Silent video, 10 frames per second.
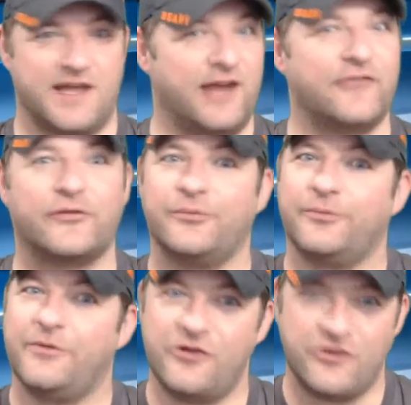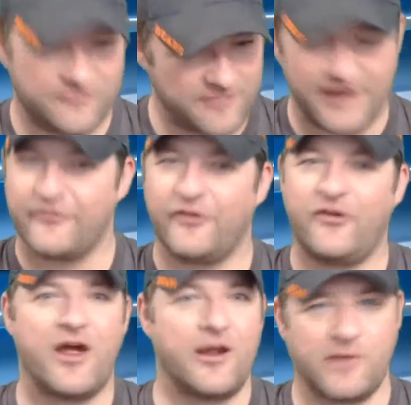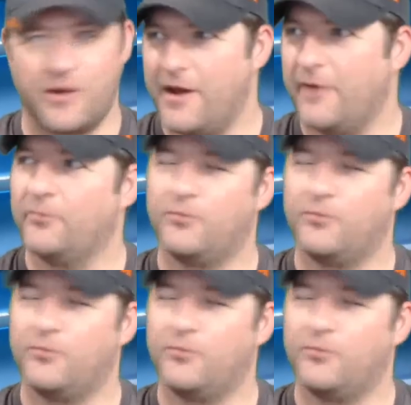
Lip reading: every time come out and